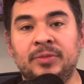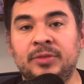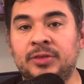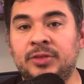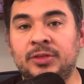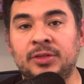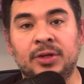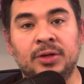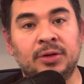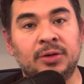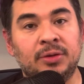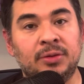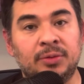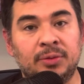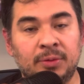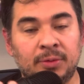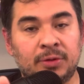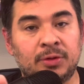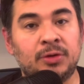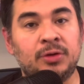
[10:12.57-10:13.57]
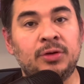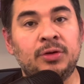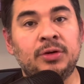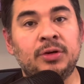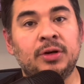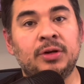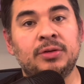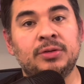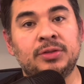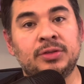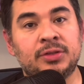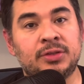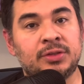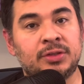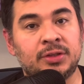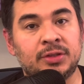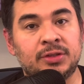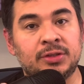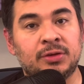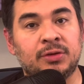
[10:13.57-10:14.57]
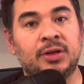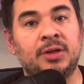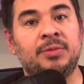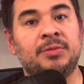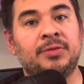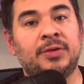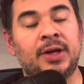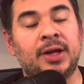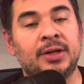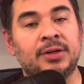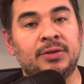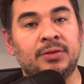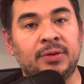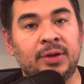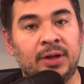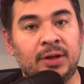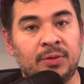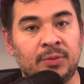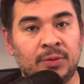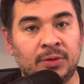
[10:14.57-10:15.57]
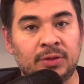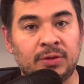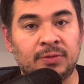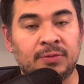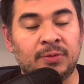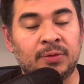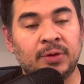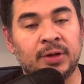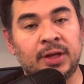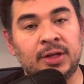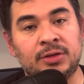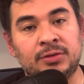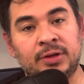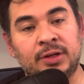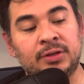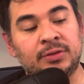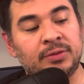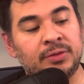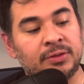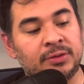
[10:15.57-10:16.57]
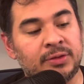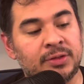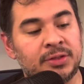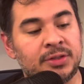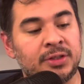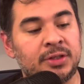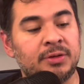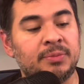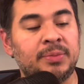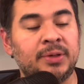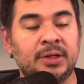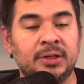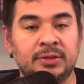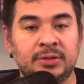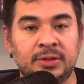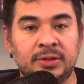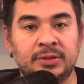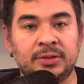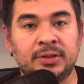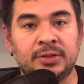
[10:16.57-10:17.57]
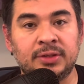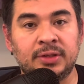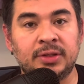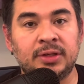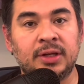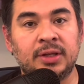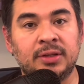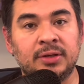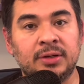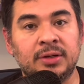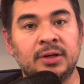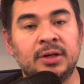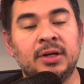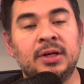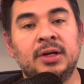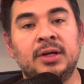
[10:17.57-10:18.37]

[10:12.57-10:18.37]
So kudos to Scream Factory with their 4K transfers this year, because this is another